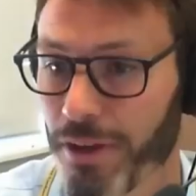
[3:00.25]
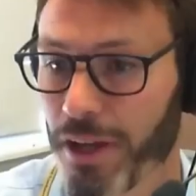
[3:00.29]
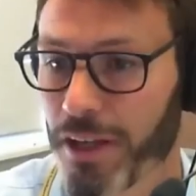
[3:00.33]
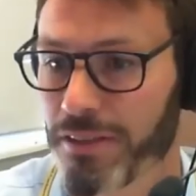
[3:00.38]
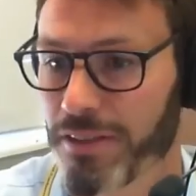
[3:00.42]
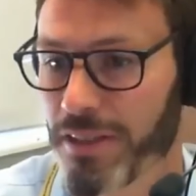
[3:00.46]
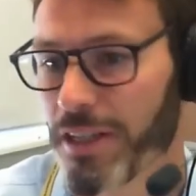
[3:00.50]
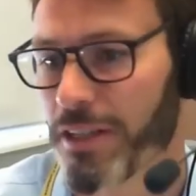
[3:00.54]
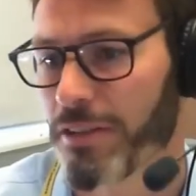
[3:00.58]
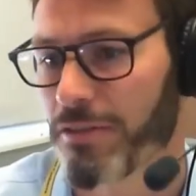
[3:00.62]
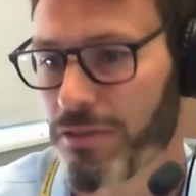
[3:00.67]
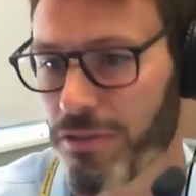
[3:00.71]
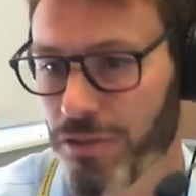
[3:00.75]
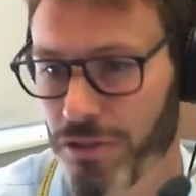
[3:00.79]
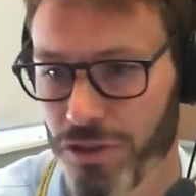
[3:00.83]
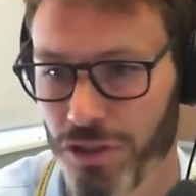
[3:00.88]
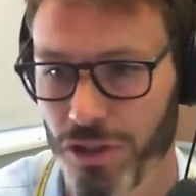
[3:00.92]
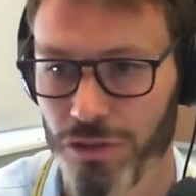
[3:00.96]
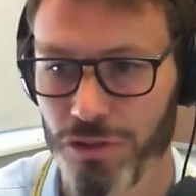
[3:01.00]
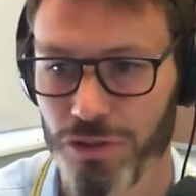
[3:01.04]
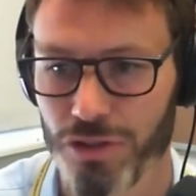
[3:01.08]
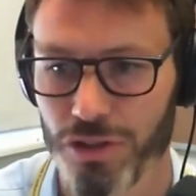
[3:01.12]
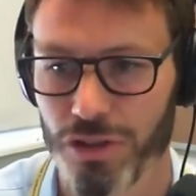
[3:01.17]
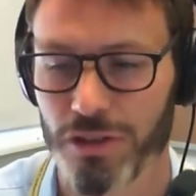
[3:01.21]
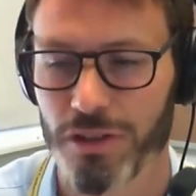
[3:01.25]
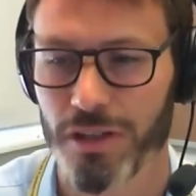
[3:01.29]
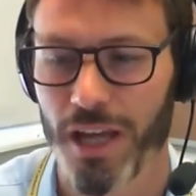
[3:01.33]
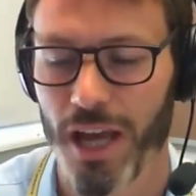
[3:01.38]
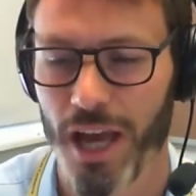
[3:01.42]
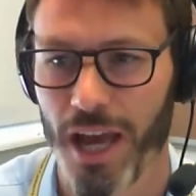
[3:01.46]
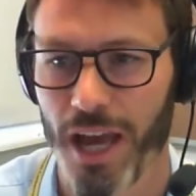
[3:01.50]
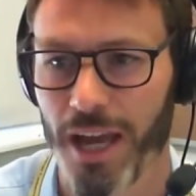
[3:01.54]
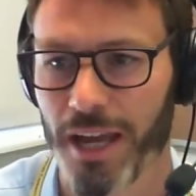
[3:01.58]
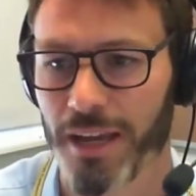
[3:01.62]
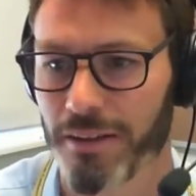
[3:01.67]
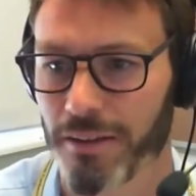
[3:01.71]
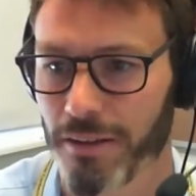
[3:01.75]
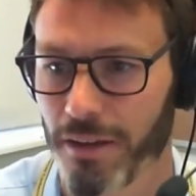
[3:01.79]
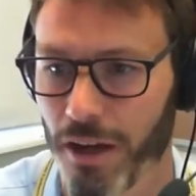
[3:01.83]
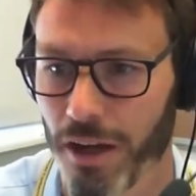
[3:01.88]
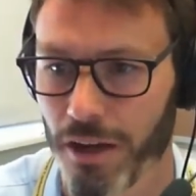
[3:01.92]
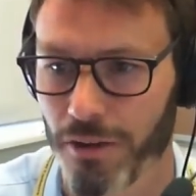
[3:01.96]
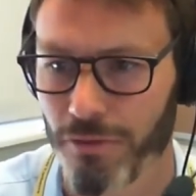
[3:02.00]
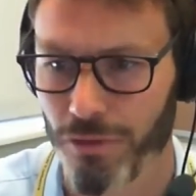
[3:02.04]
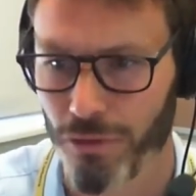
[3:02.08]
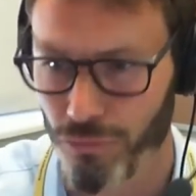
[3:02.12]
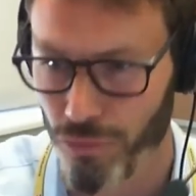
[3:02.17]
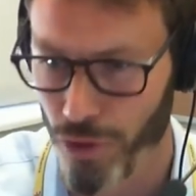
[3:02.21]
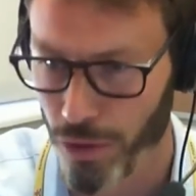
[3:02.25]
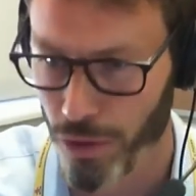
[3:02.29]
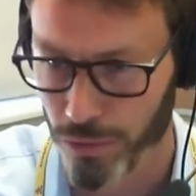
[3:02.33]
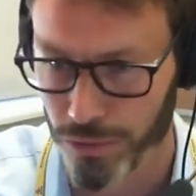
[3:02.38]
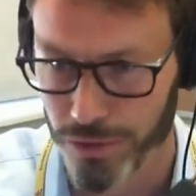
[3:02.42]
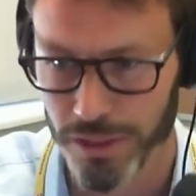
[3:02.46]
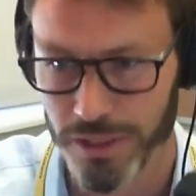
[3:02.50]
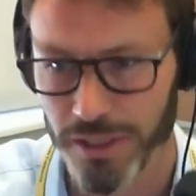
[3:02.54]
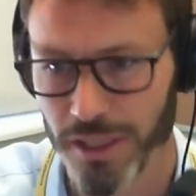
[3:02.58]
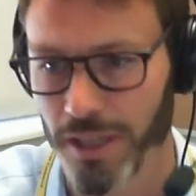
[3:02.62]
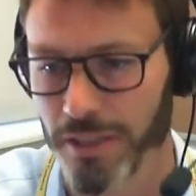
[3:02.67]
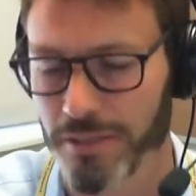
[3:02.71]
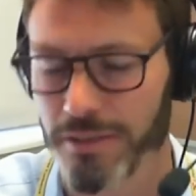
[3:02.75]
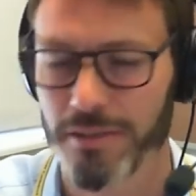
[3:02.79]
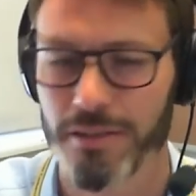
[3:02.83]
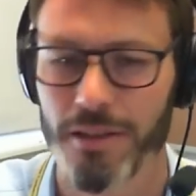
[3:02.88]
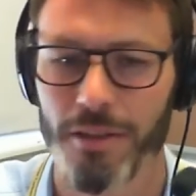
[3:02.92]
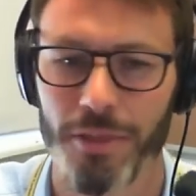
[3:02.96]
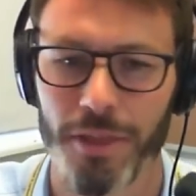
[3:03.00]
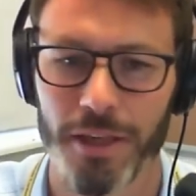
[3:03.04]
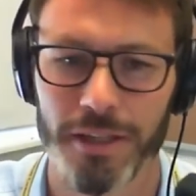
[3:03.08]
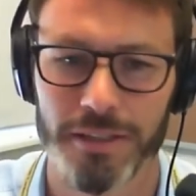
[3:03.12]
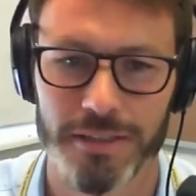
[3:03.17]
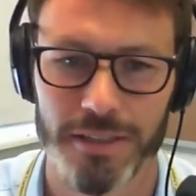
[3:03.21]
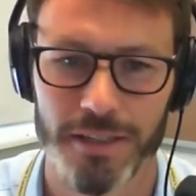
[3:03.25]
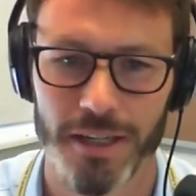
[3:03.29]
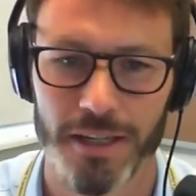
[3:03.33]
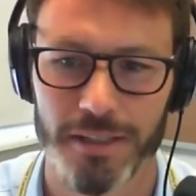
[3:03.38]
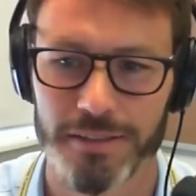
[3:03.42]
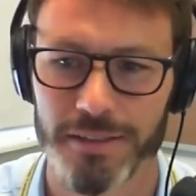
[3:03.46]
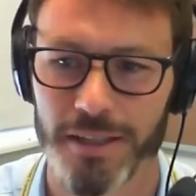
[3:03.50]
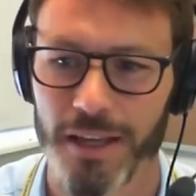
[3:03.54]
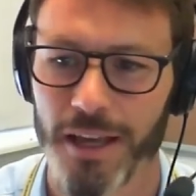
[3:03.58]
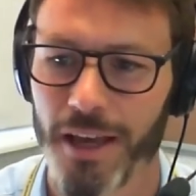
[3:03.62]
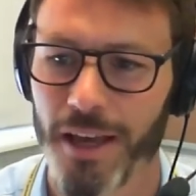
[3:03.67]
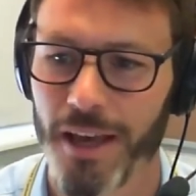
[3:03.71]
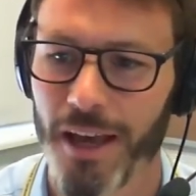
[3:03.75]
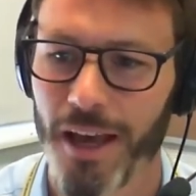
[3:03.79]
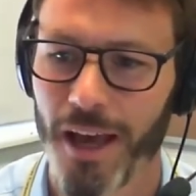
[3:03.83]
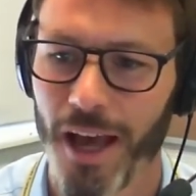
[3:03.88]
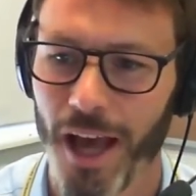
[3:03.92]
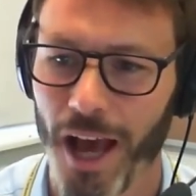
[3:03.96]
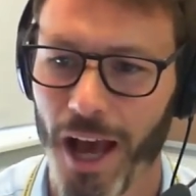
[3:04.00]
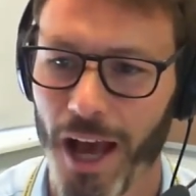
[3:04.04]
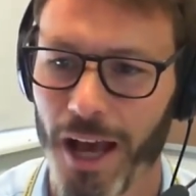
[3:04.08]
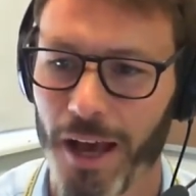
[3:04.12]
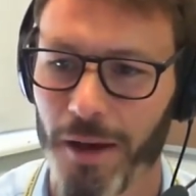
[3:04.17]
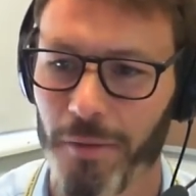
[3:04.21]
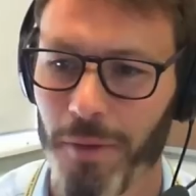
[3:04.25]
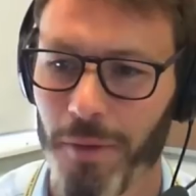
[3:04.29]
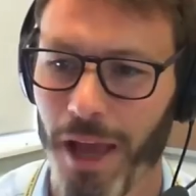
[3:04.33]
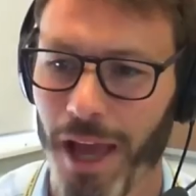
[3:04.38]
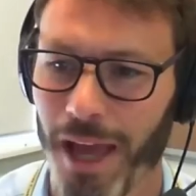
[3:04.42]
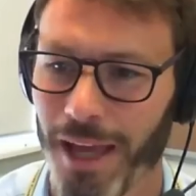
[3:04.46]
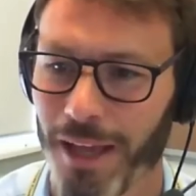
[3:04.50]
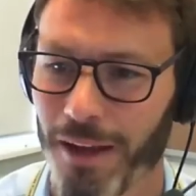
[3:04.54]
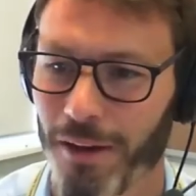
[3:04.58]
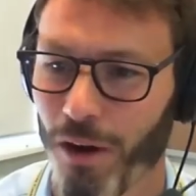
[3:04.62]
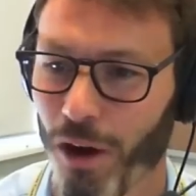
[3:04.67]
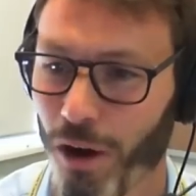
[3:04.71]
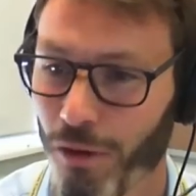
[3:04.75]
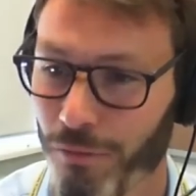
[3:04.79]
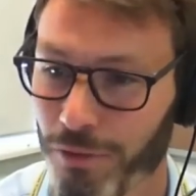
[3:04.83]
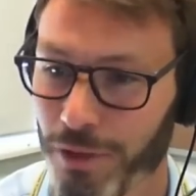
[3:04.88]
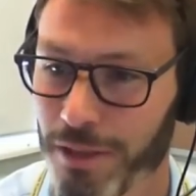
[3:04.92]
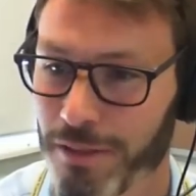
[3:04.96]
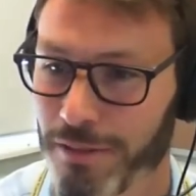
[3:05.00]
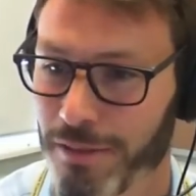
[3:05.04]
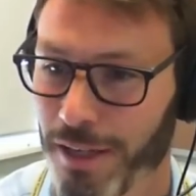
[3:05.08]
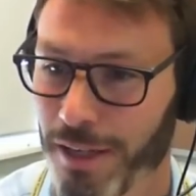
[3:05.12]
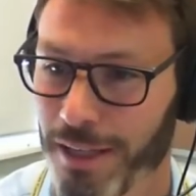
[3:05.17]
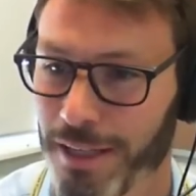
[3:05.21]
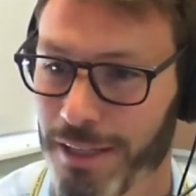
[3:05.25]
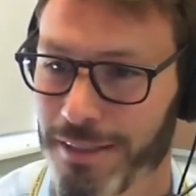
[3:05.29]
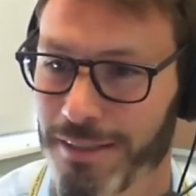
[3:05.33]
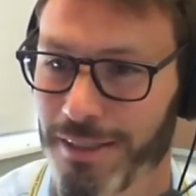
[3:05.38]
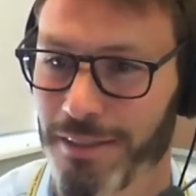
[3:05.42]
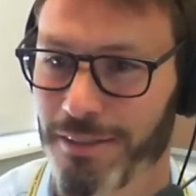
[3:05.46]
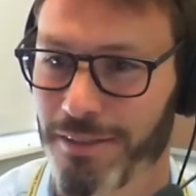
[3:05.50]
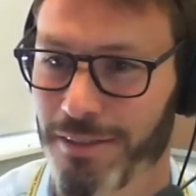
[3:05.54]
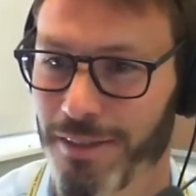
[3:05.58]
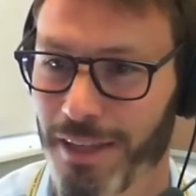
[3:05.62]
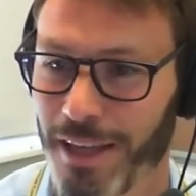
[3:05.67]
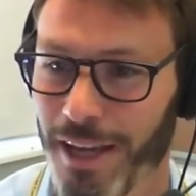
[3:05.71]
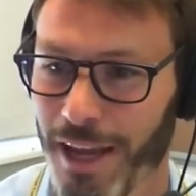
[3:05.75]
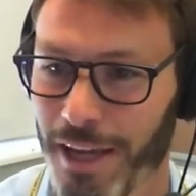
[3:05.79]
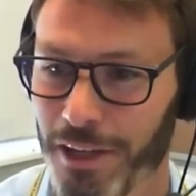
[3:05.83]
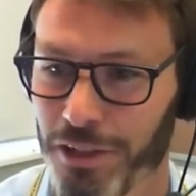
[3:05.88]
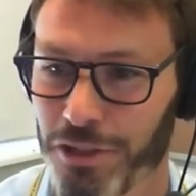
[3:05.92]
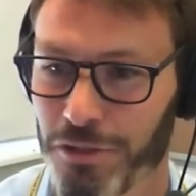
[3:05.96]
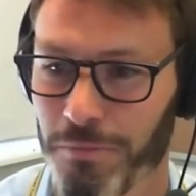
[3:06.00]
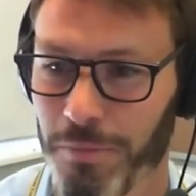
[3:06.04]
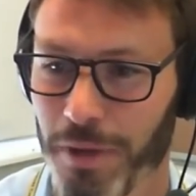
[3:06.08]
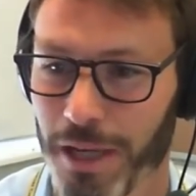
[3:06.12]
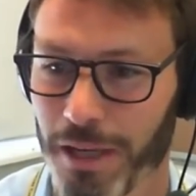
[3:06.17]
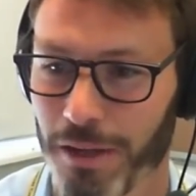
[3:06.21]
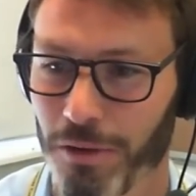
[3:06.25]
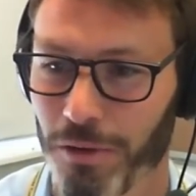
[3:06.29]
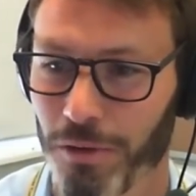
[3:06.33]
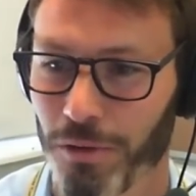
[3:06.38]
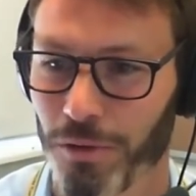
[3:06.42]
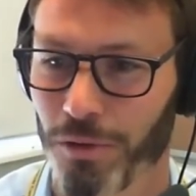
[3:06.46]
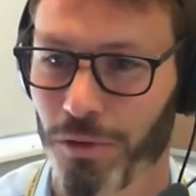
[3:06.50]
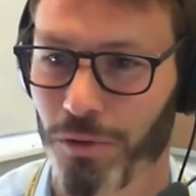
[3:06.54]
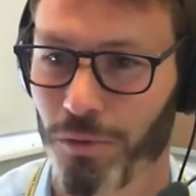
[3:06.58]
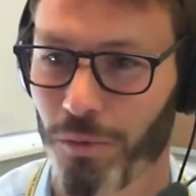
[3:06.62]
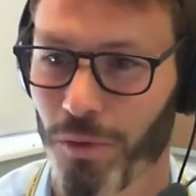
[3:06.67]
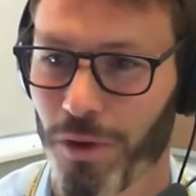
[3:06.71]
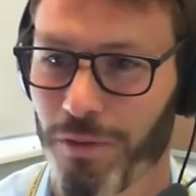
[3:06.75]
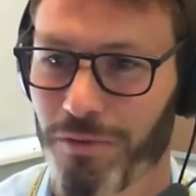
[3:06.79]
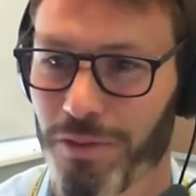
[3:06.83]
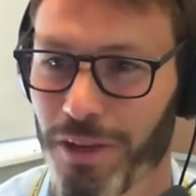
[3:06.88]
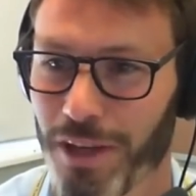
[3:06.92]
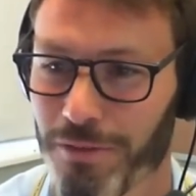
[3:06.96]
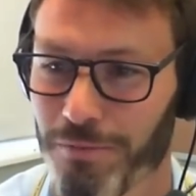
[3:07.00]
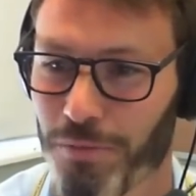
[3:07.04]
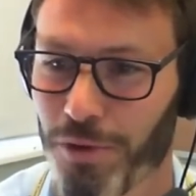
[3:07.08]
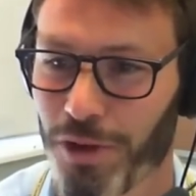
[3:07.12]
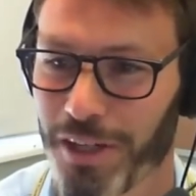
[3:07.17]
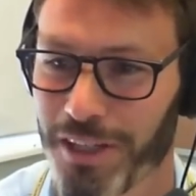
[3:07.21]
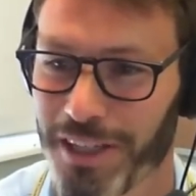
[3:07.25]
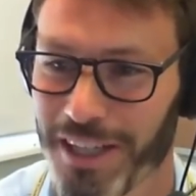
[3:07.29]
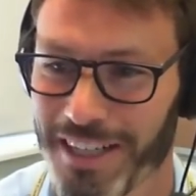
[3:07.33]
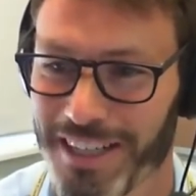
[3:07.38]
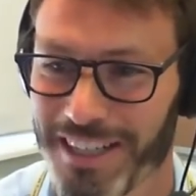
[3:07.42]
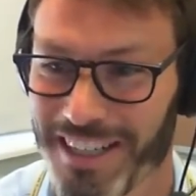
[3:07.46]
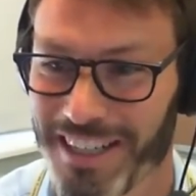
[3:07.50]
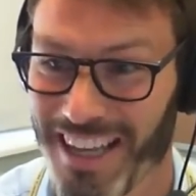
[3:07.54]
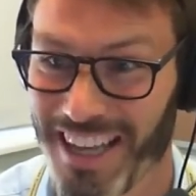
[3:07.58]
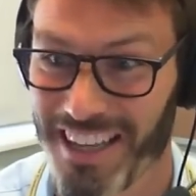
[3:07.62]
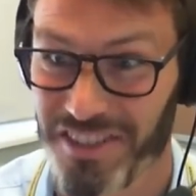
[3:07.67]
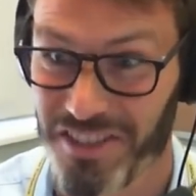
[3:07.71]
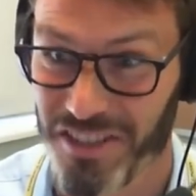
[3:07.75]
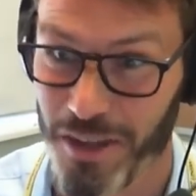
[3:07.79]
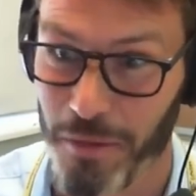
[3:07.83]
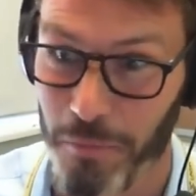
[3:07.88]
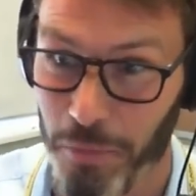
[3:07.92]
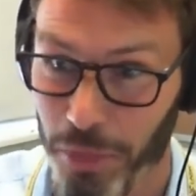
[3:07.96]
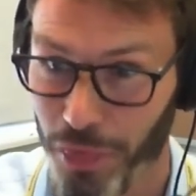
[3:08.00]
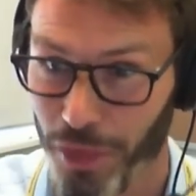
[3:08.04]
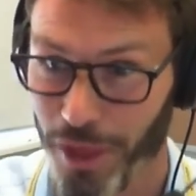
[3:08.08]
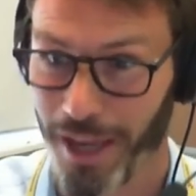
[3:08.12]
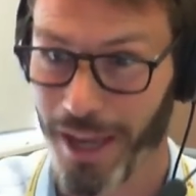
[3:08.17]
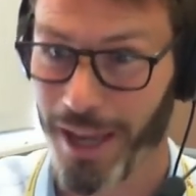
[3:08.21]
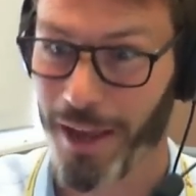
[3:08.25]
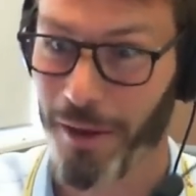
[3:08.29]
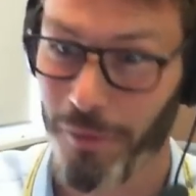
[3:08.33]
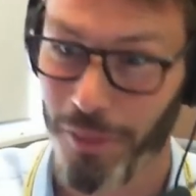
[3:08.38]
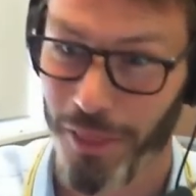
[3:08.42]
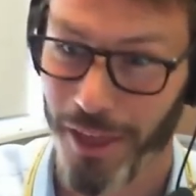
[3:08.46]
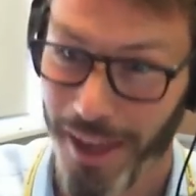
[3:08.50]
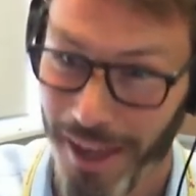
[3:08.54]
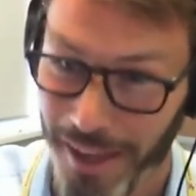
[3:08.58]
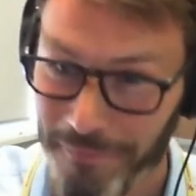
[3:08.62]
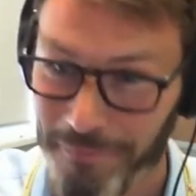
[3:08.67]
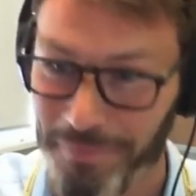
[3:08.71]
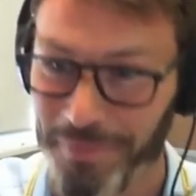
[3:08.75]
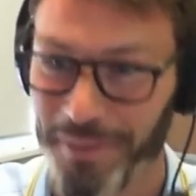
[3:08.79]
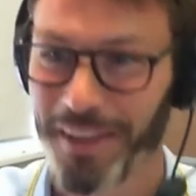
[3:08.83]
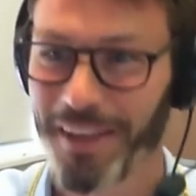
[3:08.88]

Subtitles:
as an institution and kind of the roles it does and the things it does. And obviously, since the election being called, we've desperately needed to get something out there.